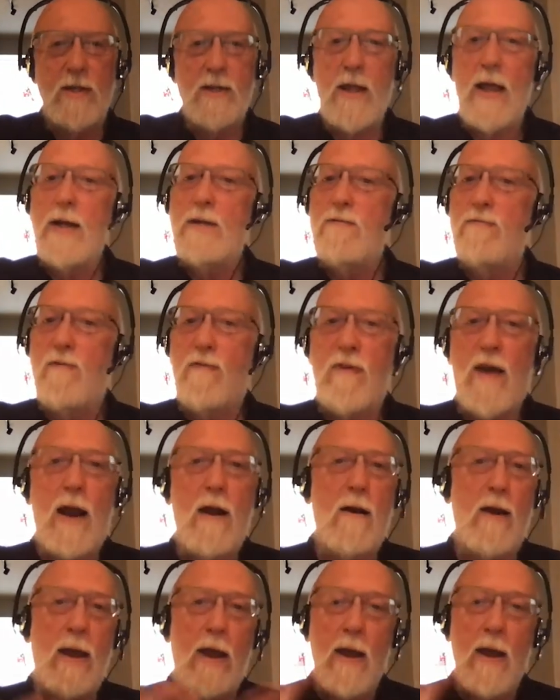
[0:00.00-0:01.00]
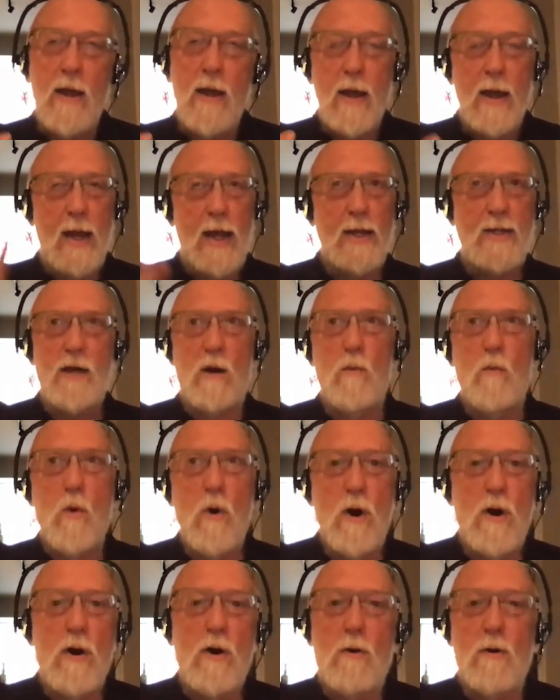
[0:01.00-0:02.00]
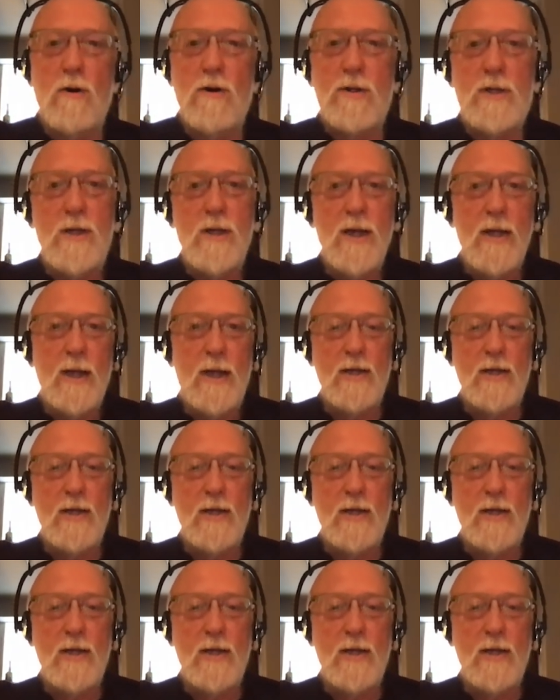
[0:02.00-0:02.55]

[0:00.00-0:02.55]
So it's a workhorse.